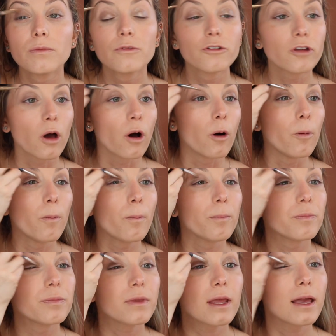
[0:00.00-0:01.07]
So
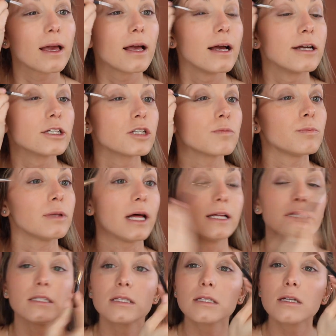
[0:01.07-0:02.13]
it just
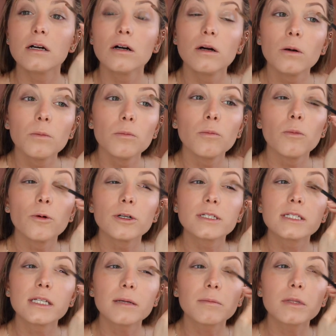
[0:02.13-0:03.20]
blends more
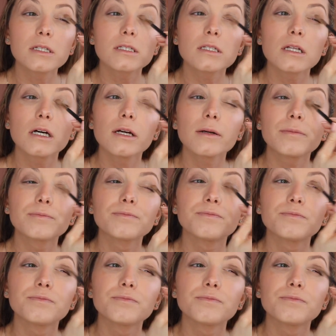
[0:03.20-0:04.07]
seamlessly.